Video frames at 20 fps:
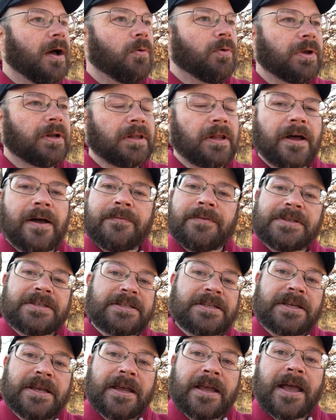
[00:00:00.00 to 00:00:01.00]
We'd love to
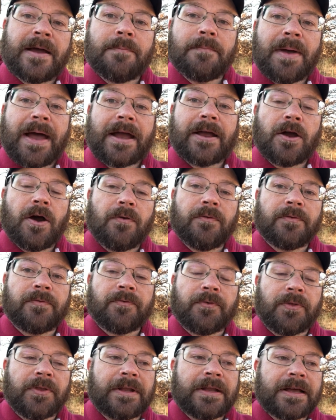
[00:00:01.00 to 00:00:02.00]
see you come back over
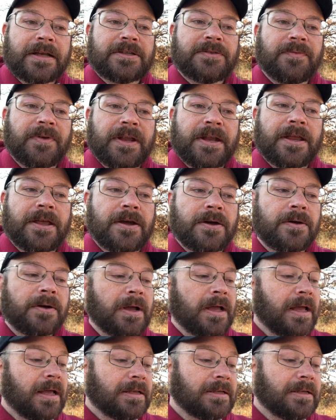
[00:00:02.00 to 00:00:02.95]
for the next video.